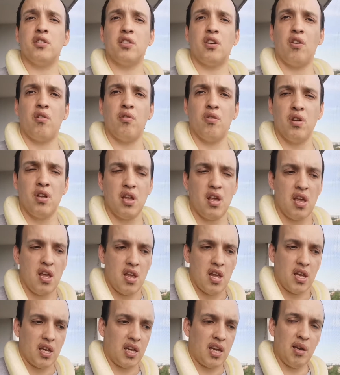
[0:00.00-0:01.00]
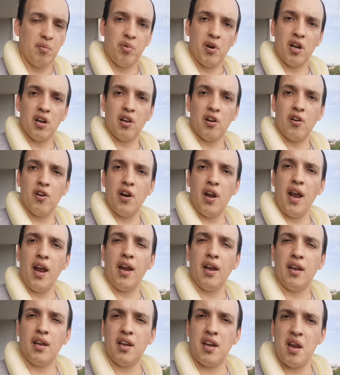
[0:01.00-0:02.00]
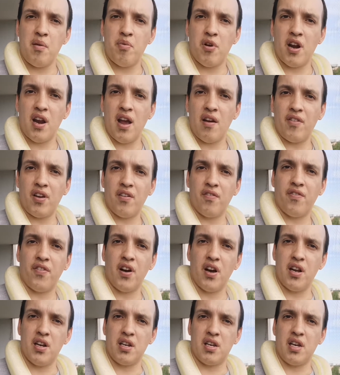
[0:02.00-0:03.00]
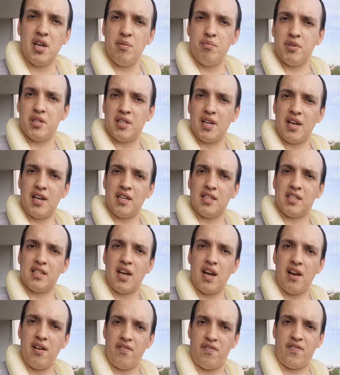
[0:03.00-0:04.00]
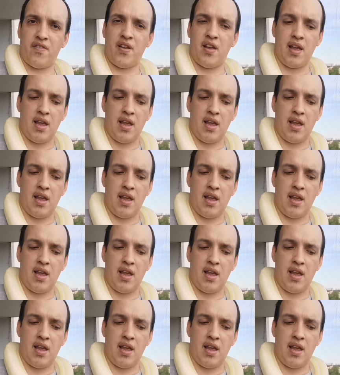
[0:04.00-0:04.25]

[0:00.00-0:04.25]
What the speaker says: So keep on learning, keep on having fun, keep staying safe,